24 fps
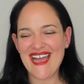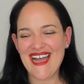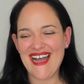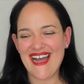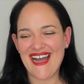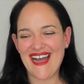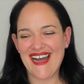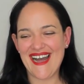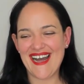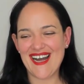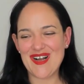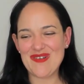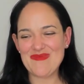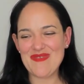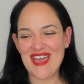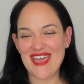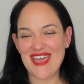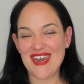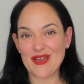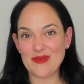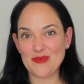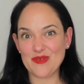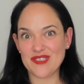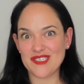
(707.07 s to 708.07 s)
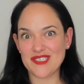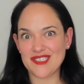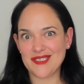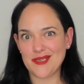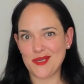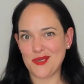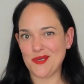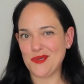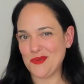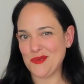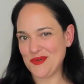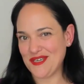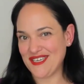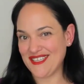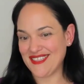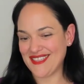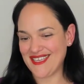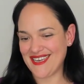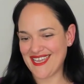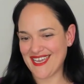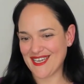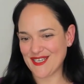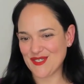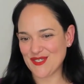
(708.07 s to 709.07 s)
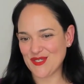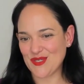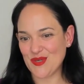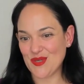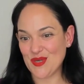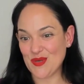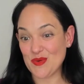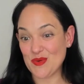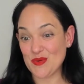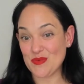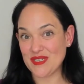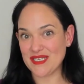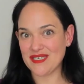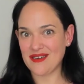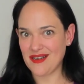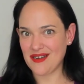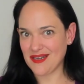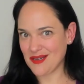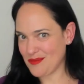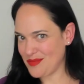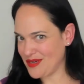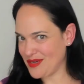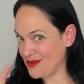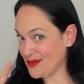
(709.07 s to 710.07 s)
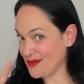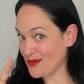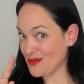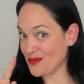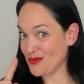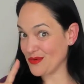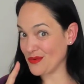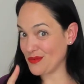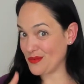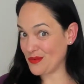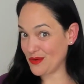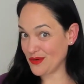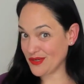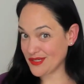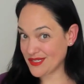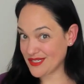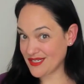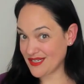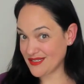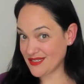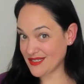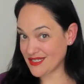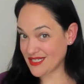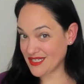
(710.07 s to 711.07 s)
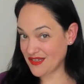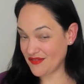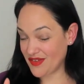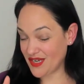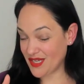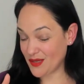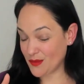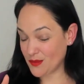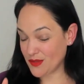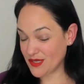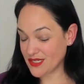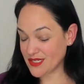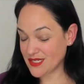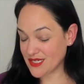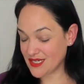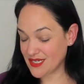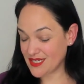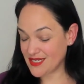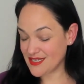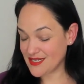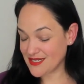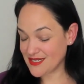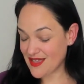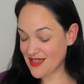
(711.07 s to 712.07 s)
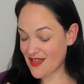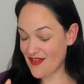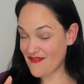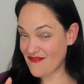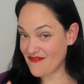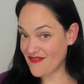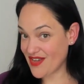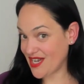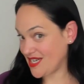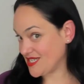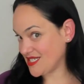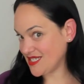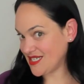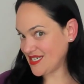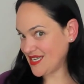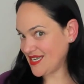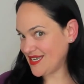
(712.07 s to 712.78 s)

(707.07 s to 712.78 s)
and I will see you in the next unit when we talk about reward sensitivity, which is fascinating.